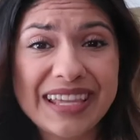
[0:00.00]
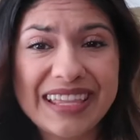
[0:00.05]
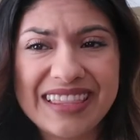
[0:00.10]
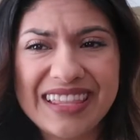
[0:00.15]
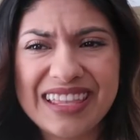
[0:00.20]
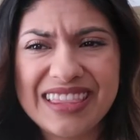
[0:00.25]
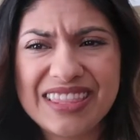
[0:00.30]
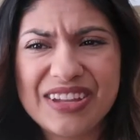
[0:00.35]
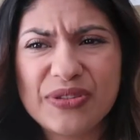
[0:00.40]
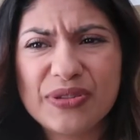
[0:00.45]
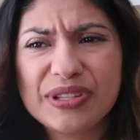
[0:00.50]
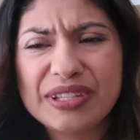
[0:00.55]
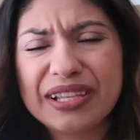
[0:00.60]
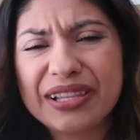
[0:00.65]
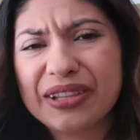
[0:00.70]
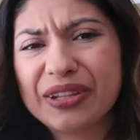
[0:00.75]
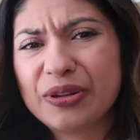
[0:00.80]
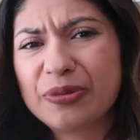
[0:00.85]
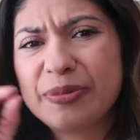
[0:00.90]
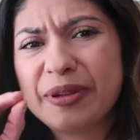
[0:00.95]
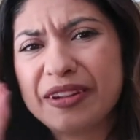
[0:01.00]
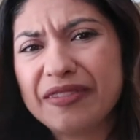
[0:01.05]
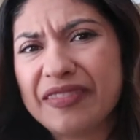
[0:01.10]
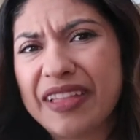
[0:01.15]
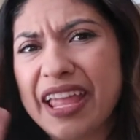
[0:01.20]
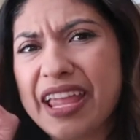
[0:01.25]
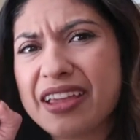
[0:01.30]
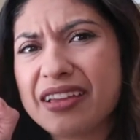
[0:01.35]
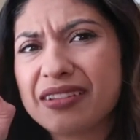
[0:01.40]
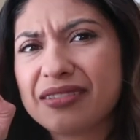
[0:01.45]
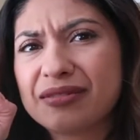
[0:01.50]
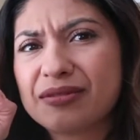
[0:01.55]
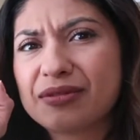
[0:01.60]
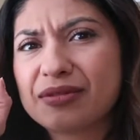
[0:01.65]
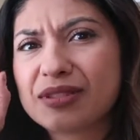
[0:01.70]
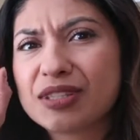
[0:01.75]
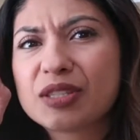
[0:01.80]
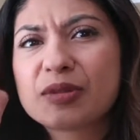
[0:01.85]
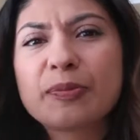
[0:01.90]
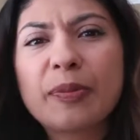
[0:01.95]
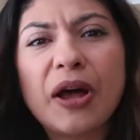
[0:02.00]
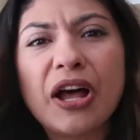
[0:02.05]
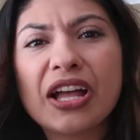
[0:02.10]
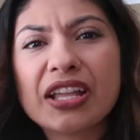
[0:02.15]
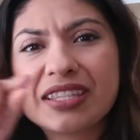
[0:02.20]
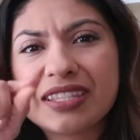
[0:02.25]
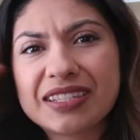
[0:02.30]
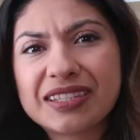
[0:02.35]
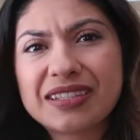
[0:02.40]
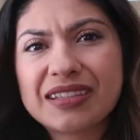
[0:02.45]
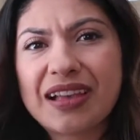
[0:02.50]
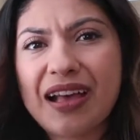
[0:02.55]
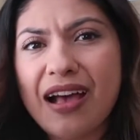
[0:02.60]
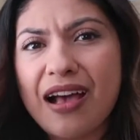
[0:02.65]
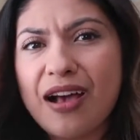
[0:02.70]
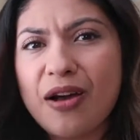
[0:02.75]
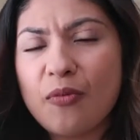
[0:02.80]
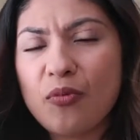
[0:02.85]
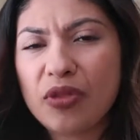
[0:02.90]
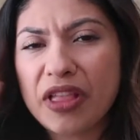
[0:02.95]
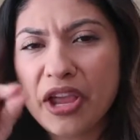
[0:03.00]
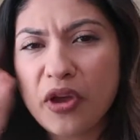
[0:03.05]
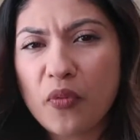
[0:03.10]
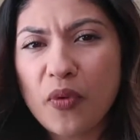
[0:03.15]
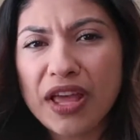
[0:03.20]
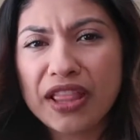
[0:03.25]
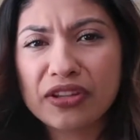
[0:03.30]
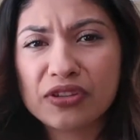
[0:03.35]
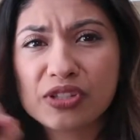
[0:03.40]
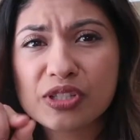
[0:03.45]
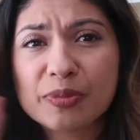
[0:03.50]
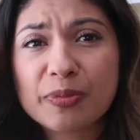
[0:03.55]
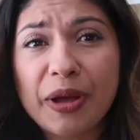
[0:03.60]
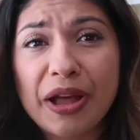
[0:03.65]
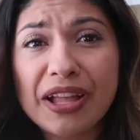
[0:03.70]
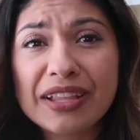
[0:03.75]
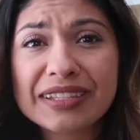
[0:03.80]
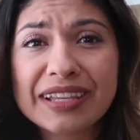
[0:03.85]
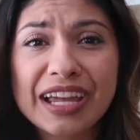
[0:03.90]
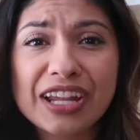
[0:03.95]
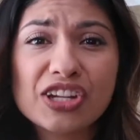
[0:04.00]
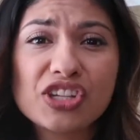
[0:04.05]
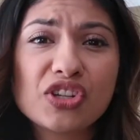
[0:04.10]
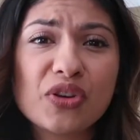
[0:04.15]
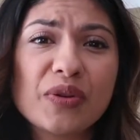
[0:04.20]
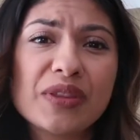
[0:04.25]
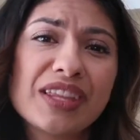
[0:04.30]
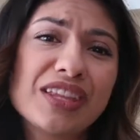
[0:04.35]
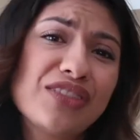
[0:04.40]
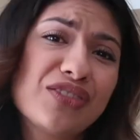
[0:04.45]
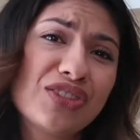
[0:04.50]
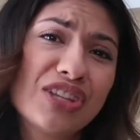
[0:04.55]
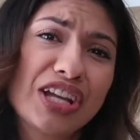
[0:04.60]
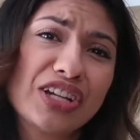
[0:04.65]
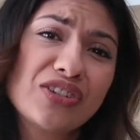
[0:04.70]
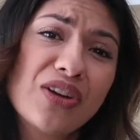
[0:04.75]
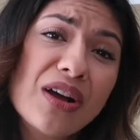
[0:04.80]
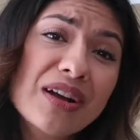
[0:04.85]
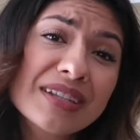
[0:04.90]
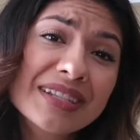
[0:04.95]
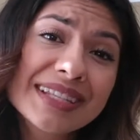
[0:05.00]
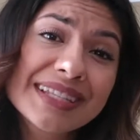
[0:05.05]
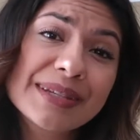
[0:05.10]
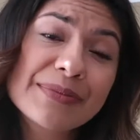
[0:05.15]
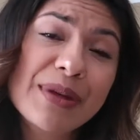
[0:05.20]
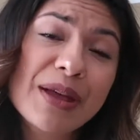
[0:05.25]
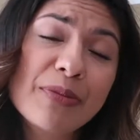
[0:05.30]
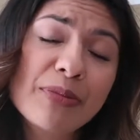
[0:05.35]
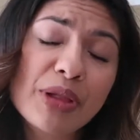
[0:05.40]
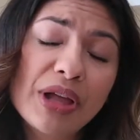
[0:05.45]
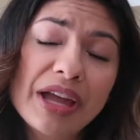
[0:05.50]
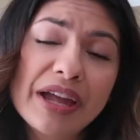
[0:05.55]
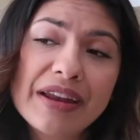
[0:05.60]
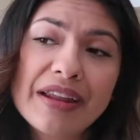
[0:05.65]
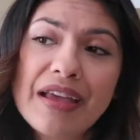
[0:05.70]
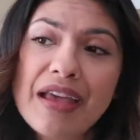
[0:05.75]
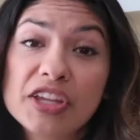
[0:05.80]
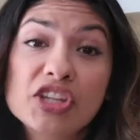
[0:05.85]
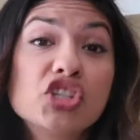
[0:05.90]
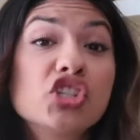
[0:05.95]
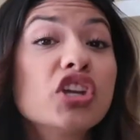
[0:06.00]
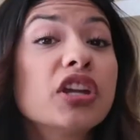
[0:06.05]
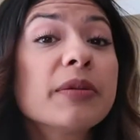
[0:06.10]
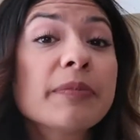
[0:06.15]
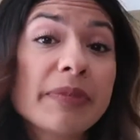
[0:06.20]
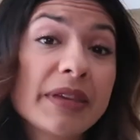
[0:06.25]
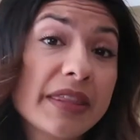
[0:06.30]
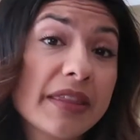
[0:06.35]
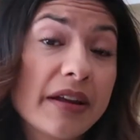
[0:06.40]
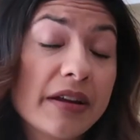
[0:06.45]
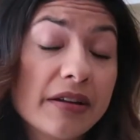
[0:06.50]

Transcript: And then there was a little bit of like spots, like white little spots, kind of showing that there's like toxins in my blood that shouldn't be there.